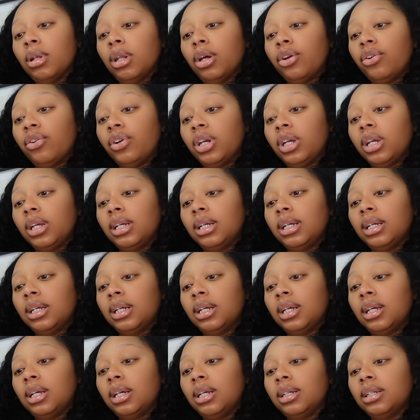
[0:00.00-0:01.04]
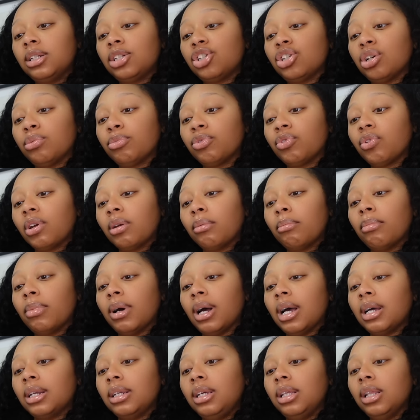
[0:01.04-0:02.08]
Luring. Shimmering
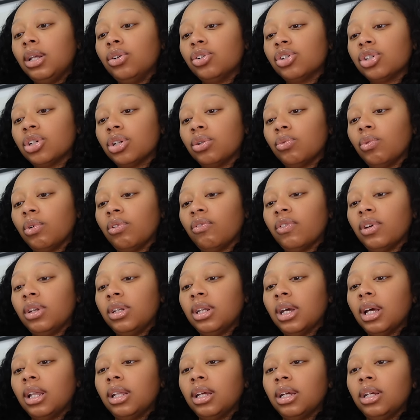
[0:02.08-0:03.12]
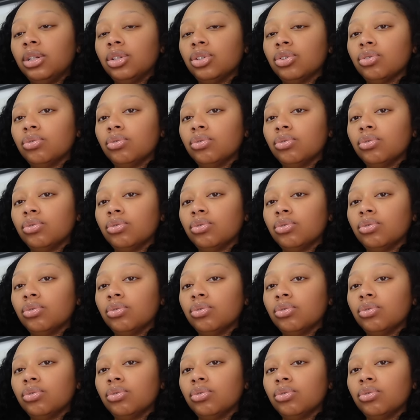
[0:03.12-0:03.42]
Body Lotion with Vanilla and